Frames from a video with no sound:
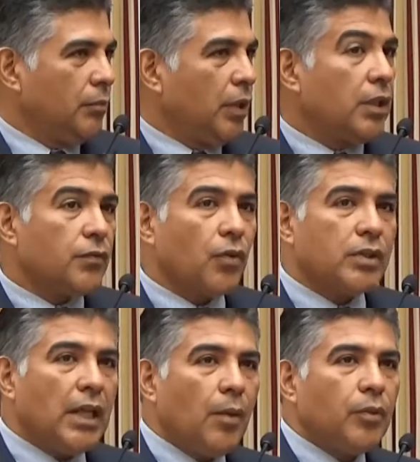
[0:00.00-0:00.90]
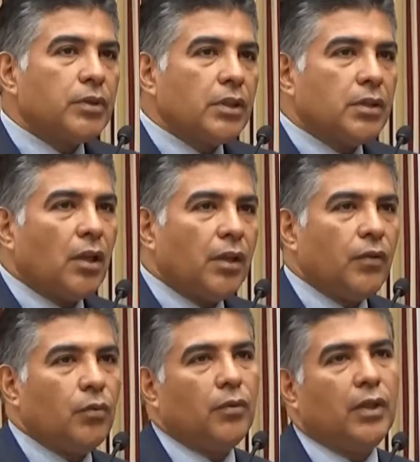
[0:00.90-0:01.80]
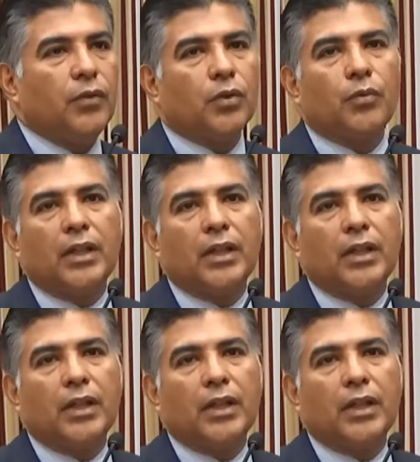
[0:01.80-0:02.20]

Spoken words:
Because, for example, I'll leave you with